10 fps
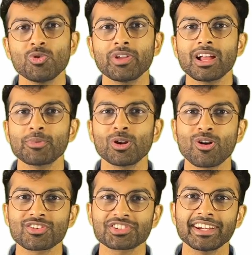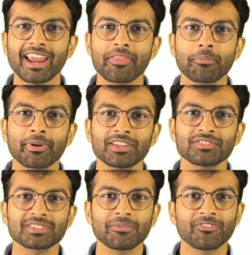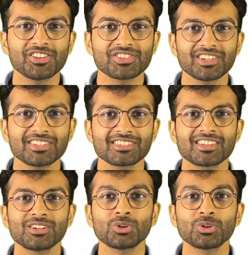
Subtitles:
moving up your launch date at the price of some features